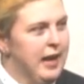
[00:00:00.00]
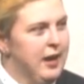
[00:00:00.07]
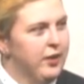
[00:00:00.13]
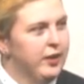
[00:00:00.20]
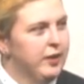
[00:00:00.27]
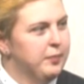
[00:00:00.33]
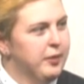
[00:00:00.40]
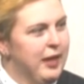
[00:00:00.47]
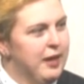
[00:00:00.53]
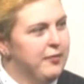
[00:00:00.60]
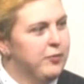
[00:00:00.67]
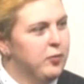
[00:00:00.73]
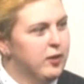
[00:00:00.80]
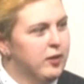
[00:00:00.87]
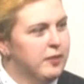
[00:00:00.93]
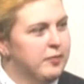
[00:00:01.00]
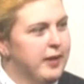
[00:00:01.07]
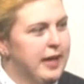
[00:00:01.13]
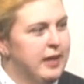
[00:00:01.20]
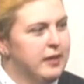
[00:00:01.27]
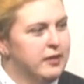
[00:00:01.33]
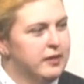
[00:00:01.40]
how your platform
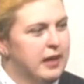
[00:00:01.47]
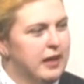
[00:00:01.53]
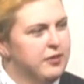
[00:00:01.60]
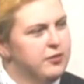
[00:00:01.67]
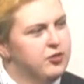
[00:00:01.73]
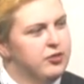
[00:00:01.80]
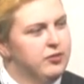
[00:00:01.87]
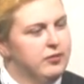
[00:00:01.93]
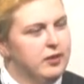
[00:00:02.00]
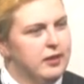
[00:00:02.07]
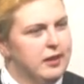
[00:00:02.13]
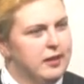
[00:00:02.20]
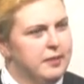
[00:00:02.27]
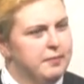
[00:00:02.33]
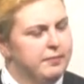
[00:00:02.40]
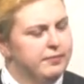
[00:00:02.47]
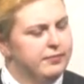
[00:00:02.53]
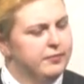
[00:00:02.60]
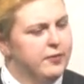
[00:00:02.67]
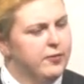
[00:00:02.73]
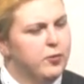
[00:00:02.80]
has kind of um,